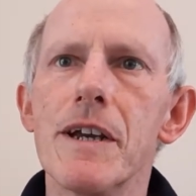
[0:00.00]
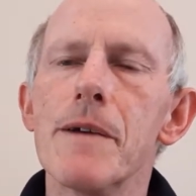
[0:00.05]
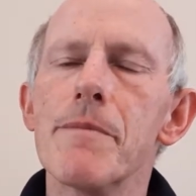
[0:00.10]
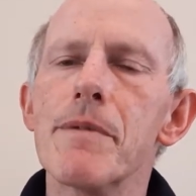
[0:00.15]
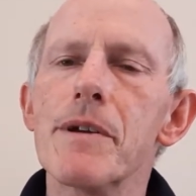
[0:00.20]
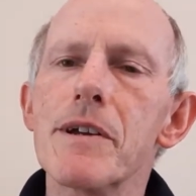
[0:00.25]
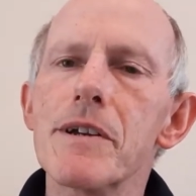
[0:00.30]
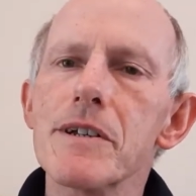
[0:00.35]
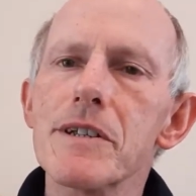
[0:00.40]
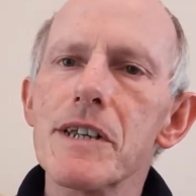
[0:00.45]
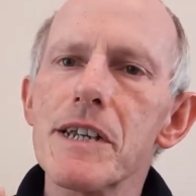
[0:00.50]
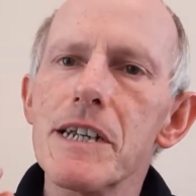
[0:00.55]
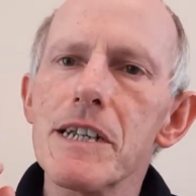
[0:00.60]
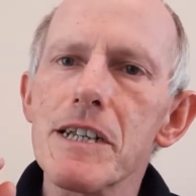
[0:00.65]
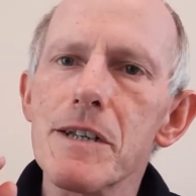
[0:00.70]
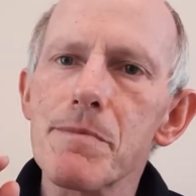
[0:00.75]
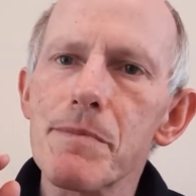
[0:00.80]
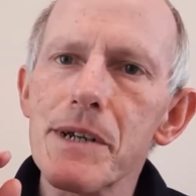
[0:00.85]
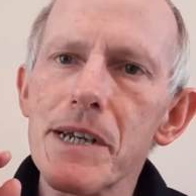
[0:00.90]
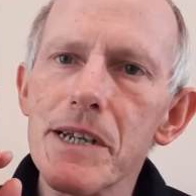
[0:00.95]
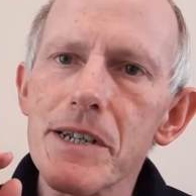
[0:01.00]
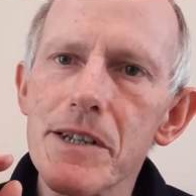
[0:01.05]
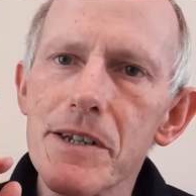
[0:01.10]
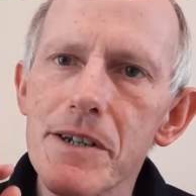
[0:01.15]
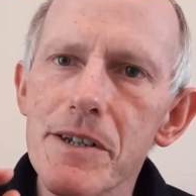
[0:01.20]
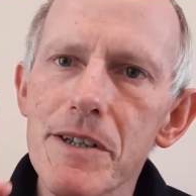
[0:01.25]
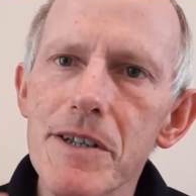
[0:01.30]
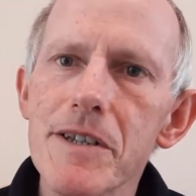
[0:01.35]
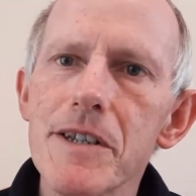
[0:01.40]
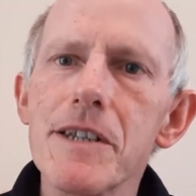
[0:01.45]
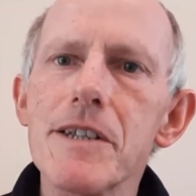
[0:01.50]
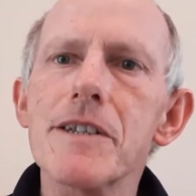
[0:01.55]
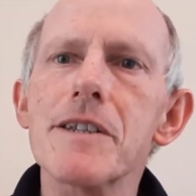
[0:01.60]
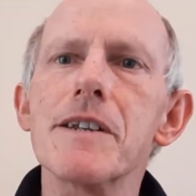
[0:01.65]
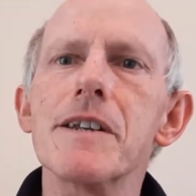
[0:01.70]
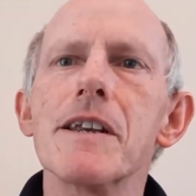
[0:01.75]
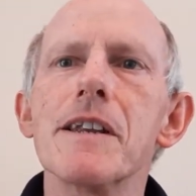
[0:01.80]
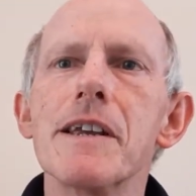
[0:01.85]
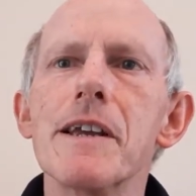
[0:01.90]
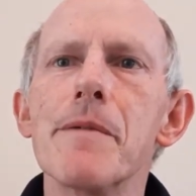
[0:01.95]
because he speaks
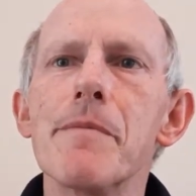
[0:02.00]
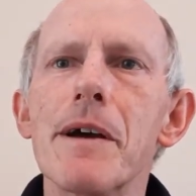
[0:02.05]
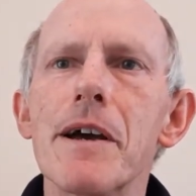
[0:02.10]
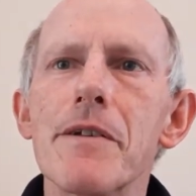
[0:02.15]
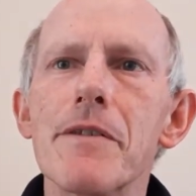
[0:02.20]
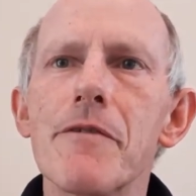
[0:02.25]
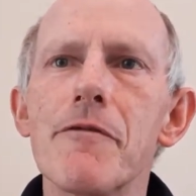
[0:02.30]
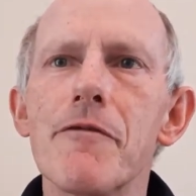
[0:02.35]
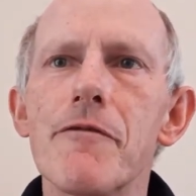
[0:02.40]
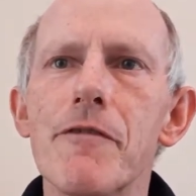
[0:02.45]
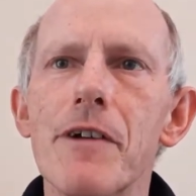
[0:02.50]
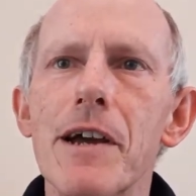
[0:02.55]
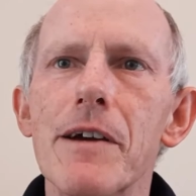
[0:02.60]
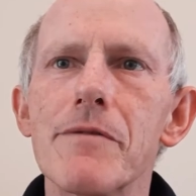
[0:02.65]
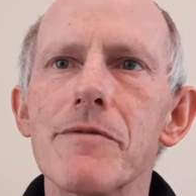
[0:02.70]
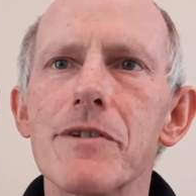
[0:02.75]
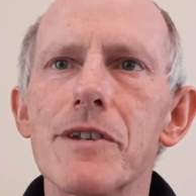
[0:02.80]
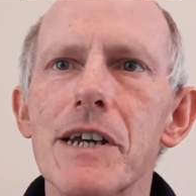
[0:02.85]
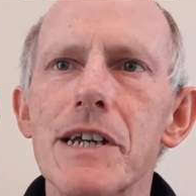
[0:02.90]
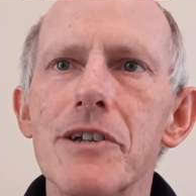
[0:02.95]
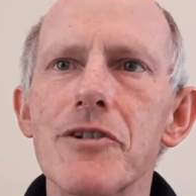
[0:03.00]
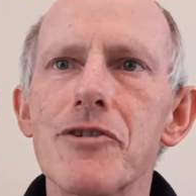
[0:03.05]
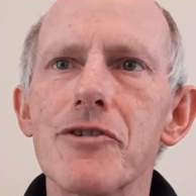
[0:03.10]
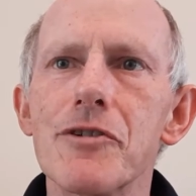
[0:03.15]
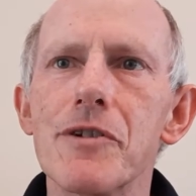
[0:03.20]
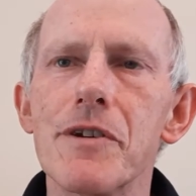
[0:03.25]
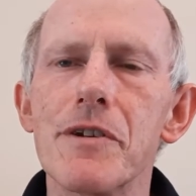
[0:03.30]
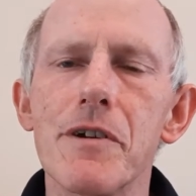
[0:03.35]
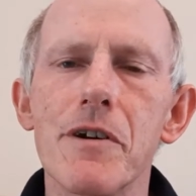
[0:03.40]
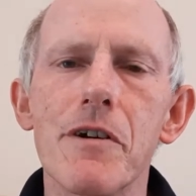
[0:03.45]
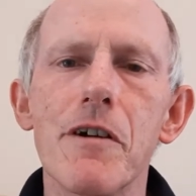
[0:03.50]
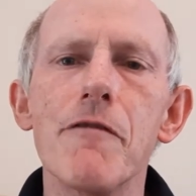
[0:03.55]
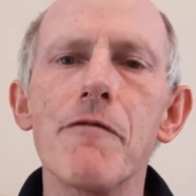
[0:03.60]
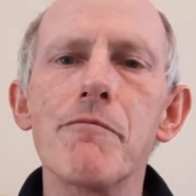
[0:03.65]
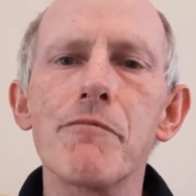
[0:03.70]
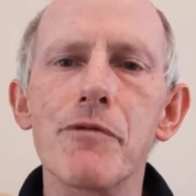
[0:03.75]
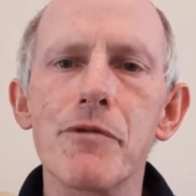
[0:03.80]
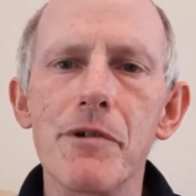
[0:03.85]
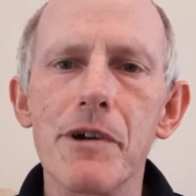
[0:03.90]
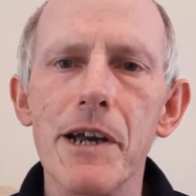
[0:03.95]
consistently about the foundation of
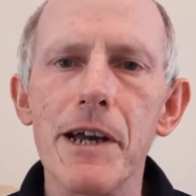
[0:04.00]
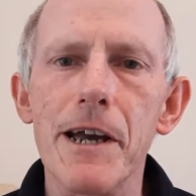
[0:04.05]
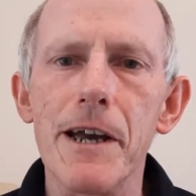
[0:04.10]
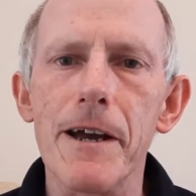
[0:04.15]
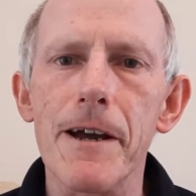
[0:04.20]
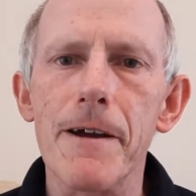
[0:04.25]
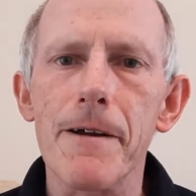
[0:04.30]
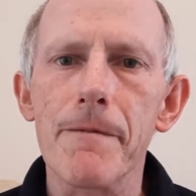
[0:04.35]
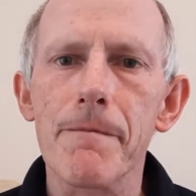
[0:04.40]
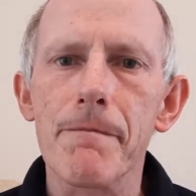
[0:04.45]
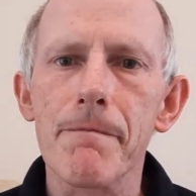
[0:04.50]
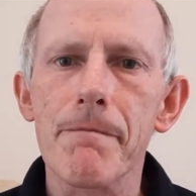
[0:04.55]
prayer